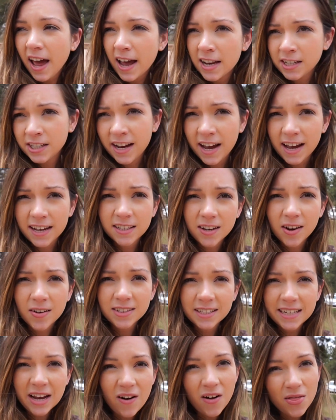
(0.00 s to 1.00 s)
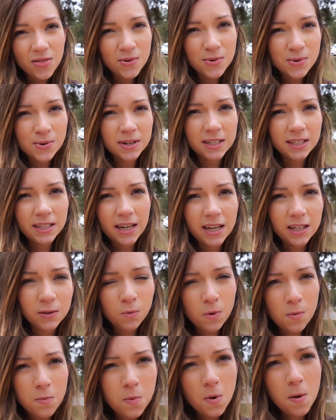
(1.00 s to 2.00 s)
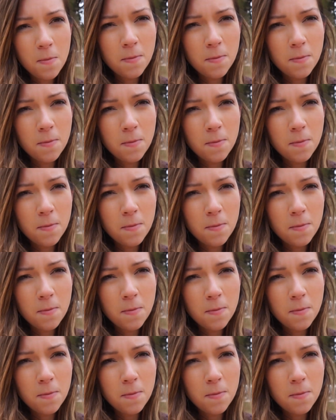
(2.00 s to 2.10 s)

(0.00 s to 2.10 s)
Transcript: and yeah, it's time to get on the horses. Woo.